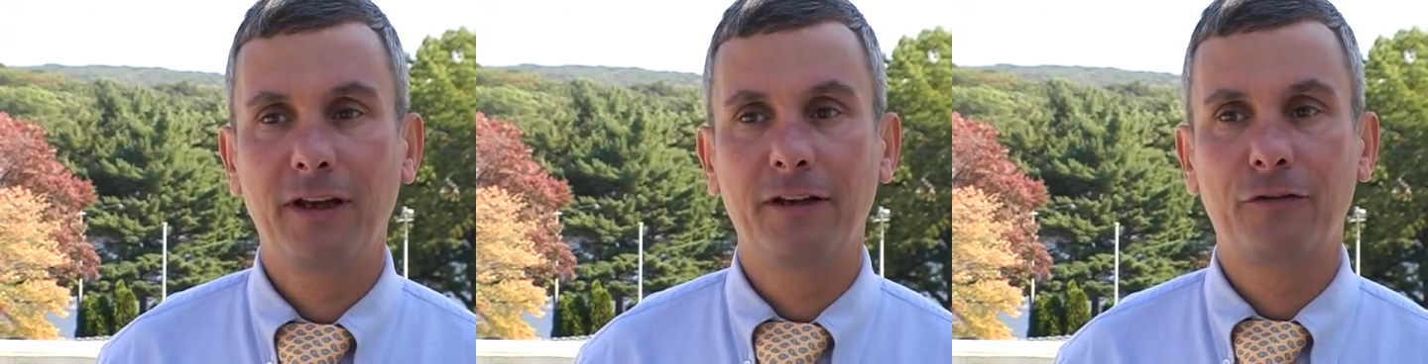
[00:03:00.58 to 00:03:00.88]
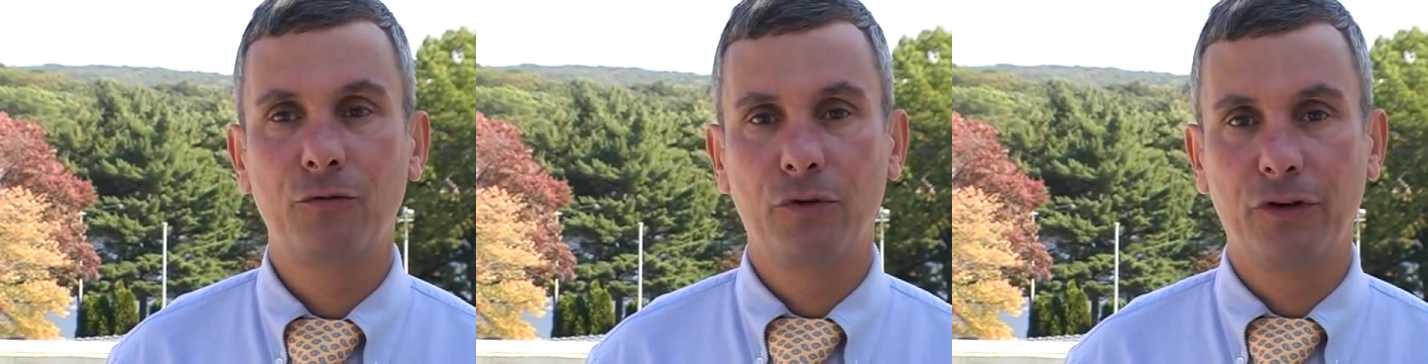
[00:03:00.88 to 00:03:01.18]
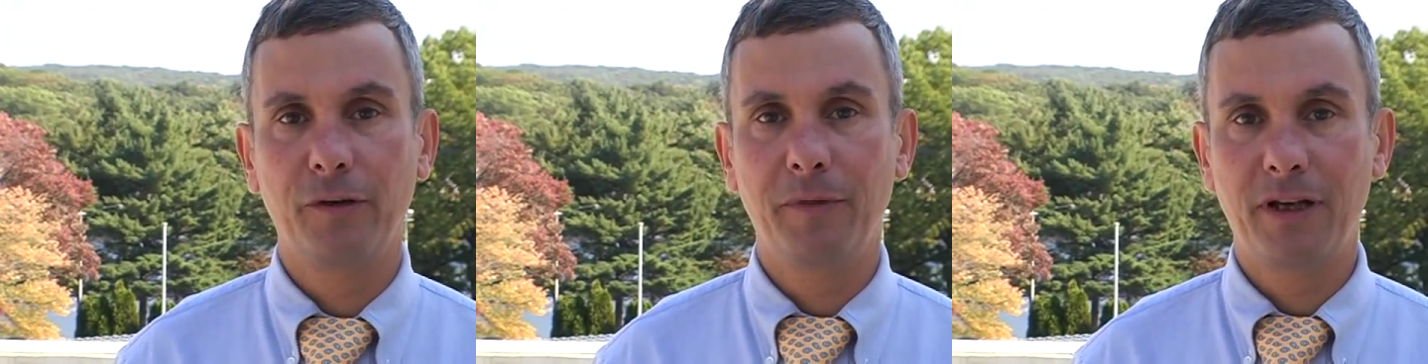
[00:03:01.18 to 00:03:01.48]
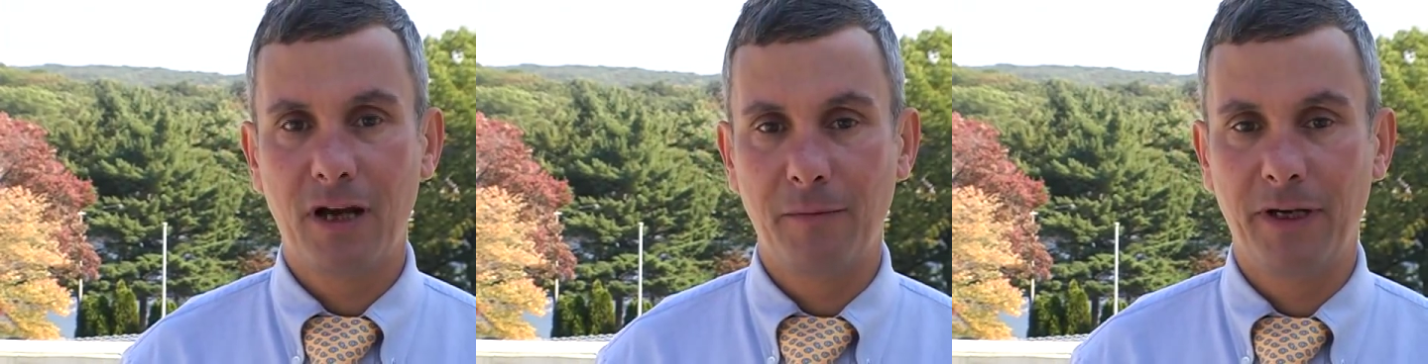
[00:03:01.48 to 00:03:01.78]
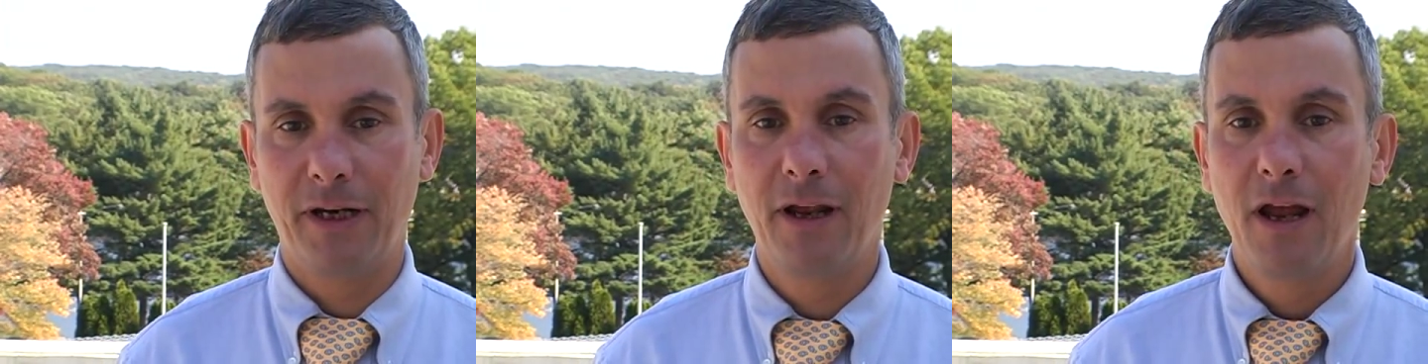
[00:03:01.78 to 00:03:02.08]
It's really
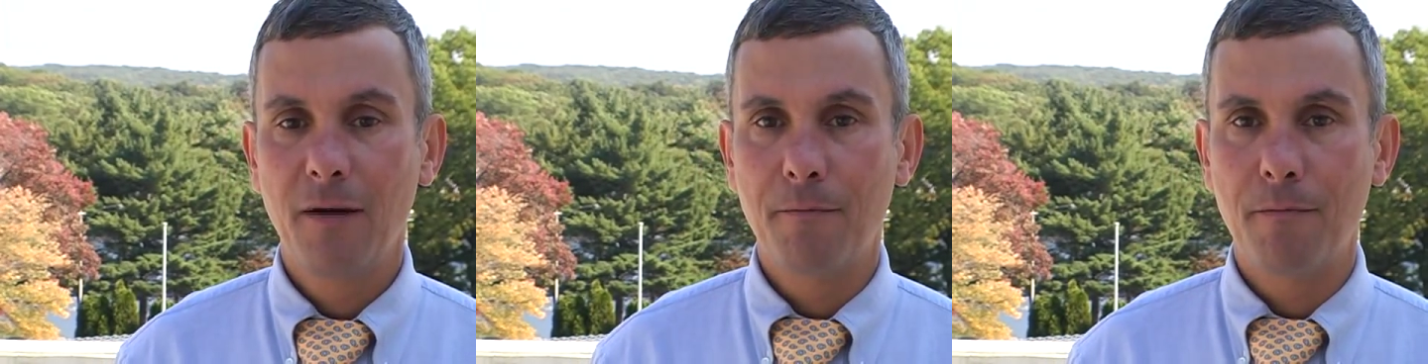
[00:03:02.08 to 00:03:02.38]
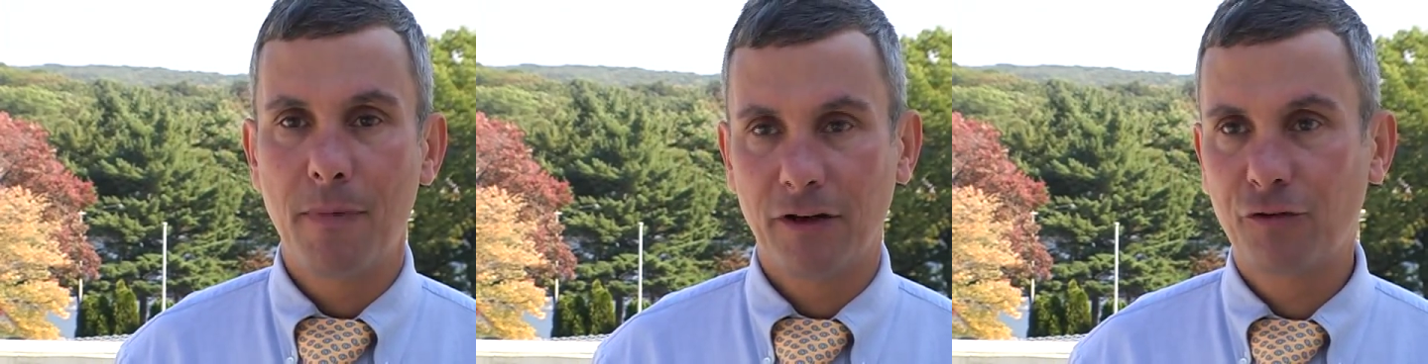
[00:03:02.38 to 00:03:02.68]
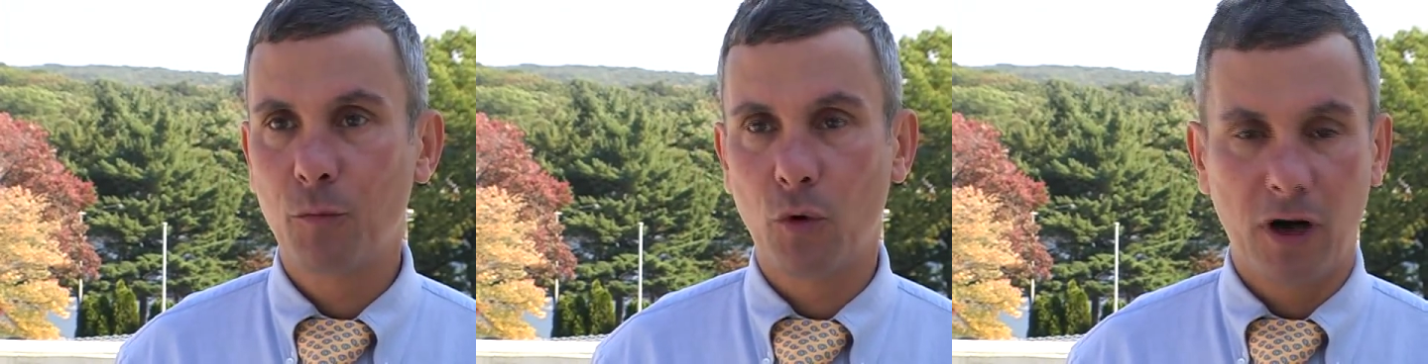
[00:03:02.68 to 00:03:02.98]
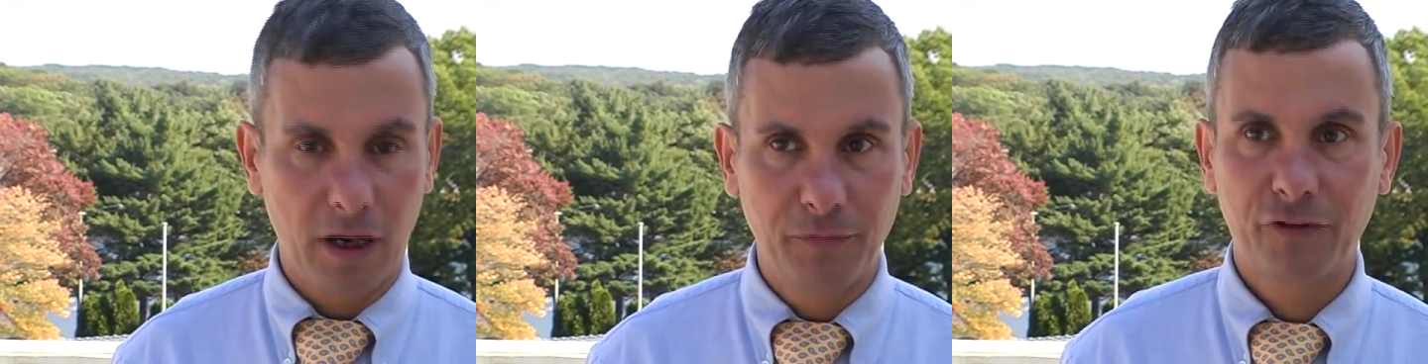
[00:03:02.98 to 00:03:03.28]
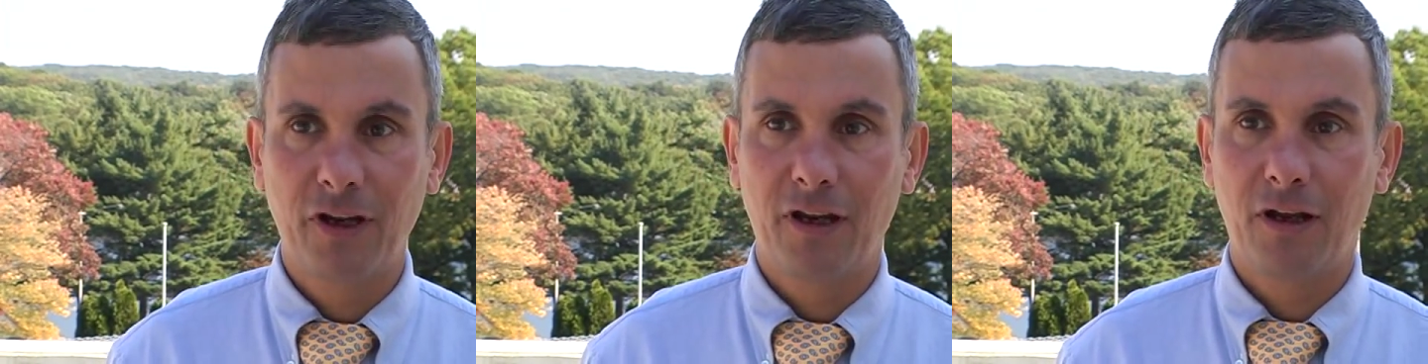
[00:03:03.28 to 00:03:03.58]
becoming much more
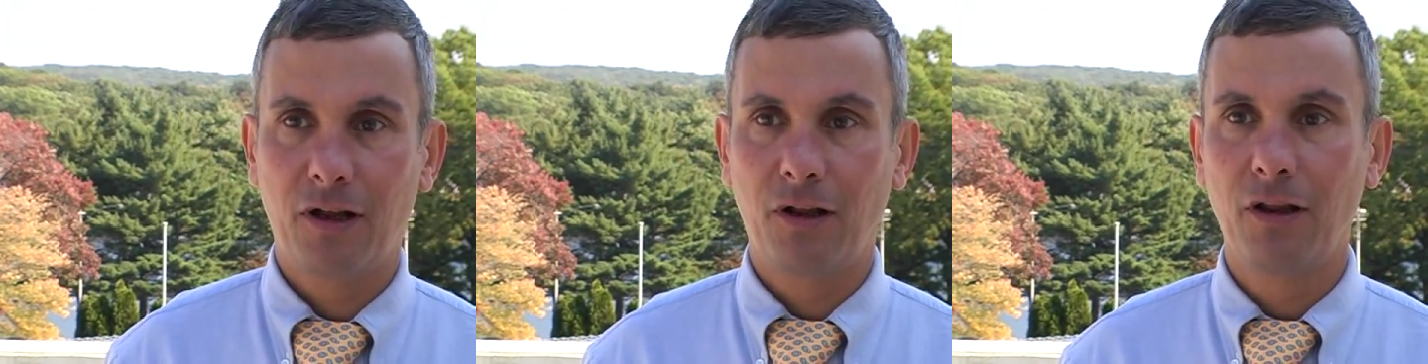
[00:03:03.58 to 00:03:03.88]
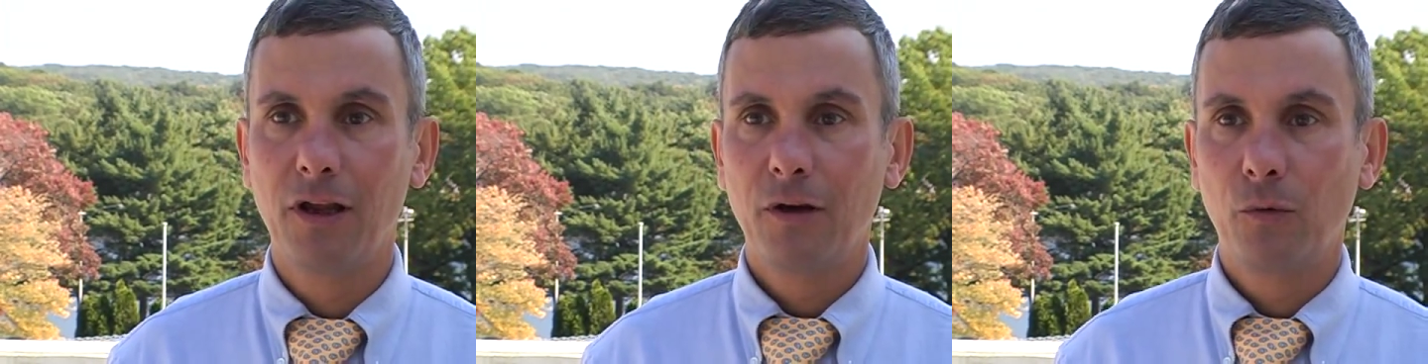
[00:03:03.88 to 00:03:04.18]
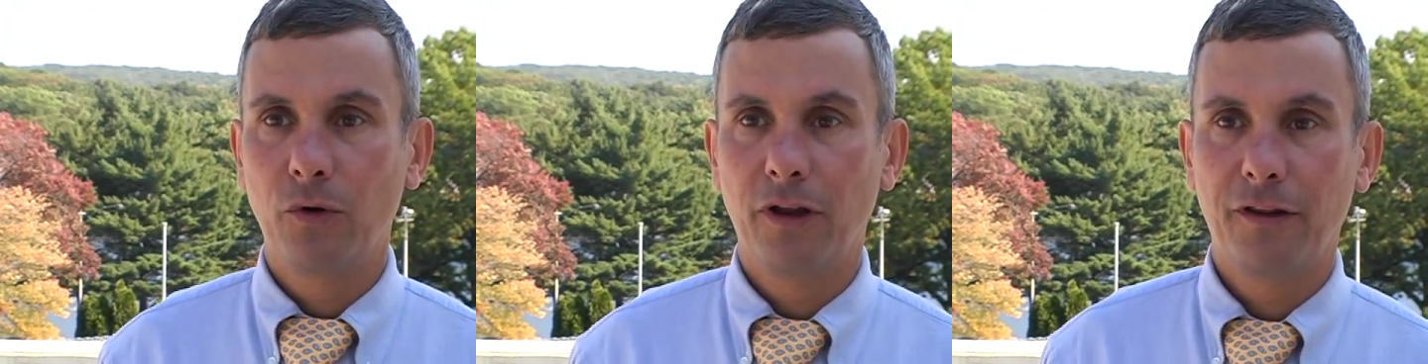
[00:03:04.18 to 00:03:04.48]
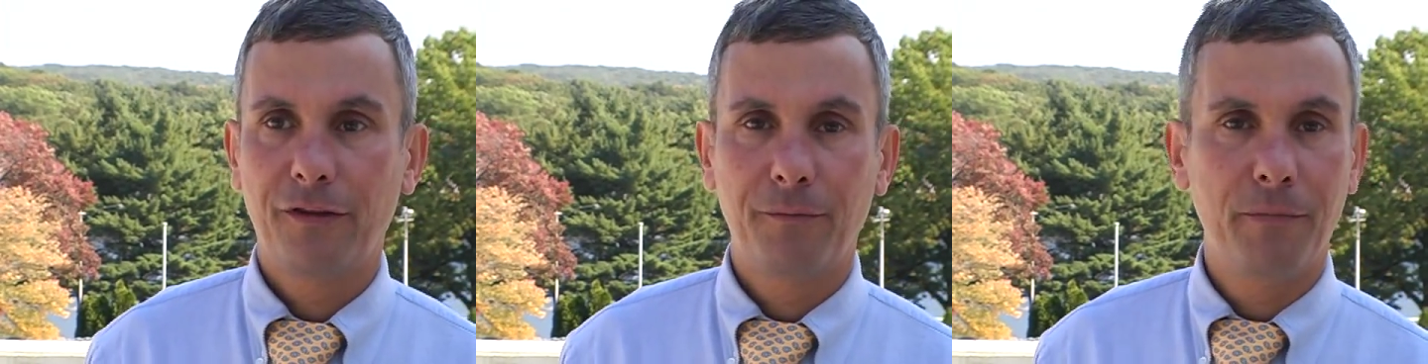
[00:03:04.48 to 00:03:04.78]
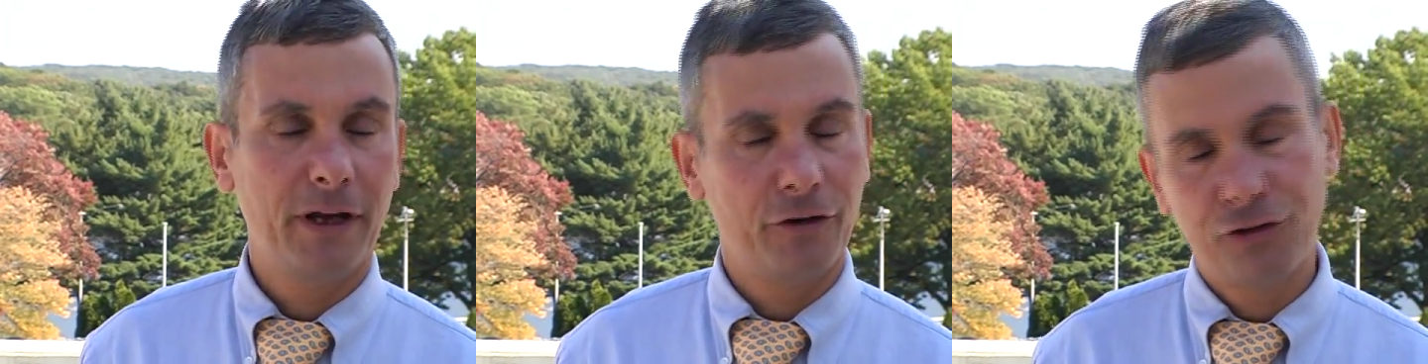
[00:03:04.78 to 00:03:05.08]
upscale with
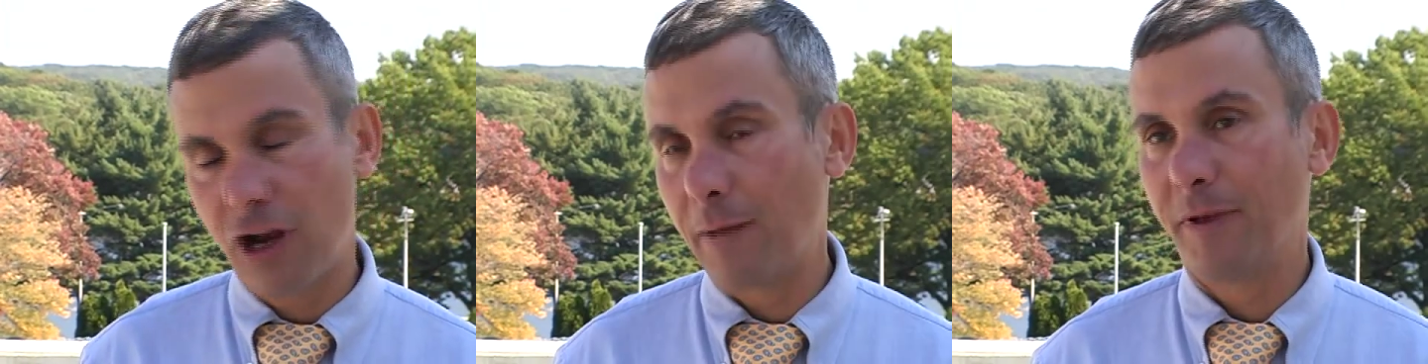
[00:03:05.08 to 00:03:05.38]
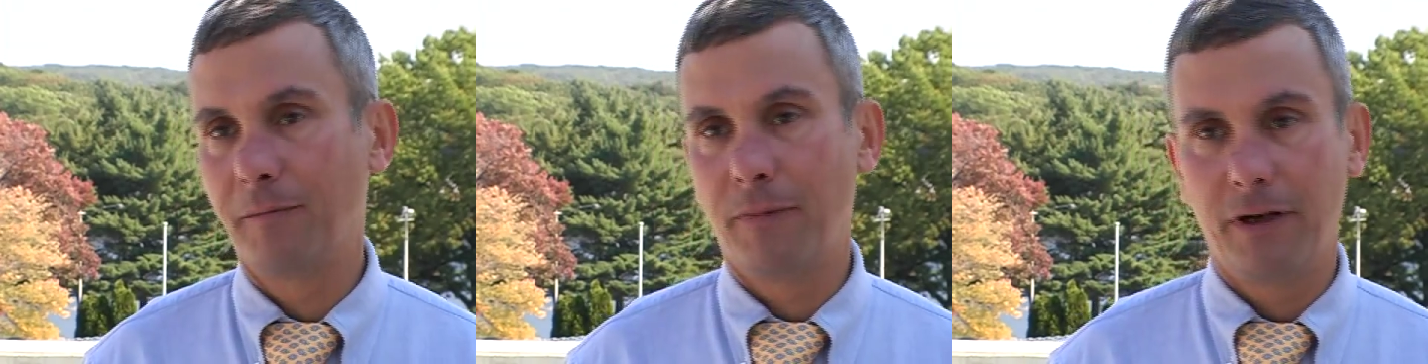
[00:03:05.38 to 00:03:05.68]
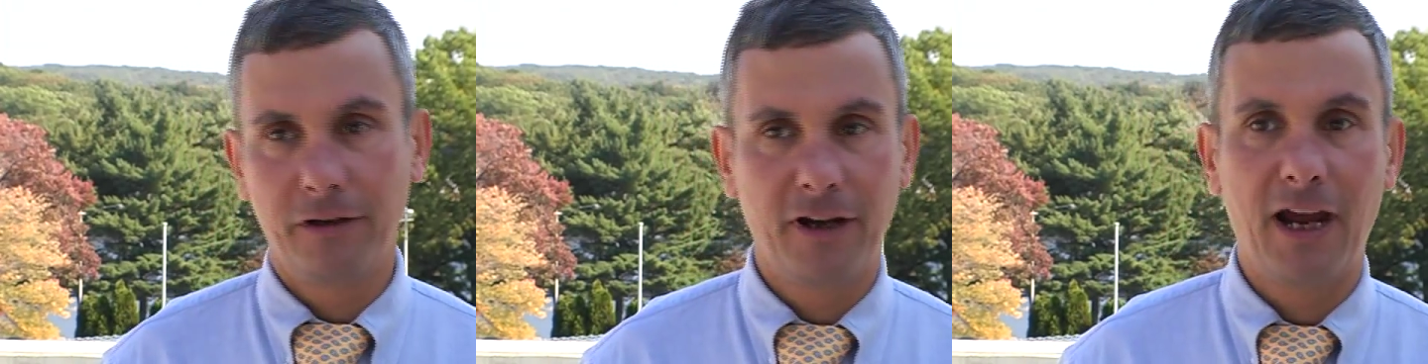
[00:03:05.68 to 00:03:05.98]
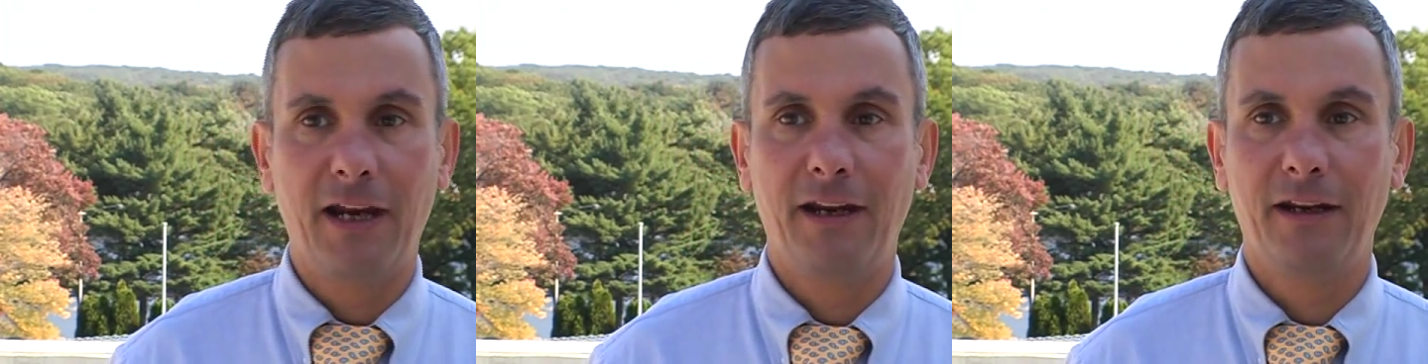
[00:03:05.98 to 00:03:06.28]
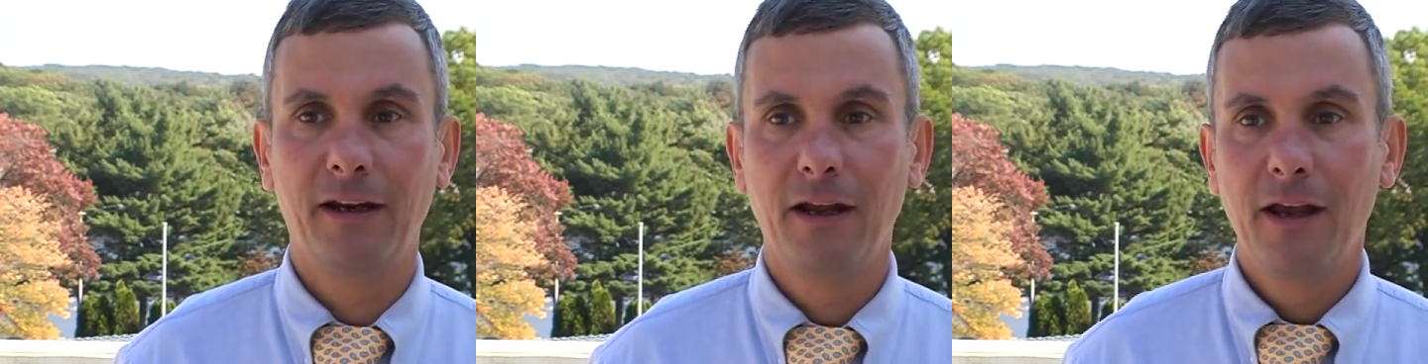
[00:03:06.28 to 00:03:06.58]
better shopping, better dining.